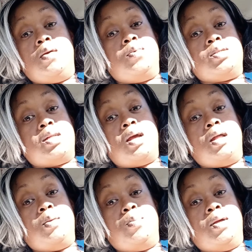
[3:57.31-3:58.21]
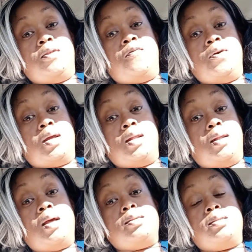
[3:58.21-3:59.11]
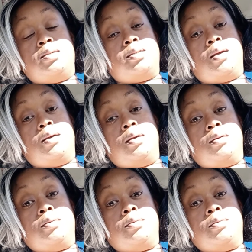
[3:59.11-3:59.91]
It was not a motherfucking Nazi sign.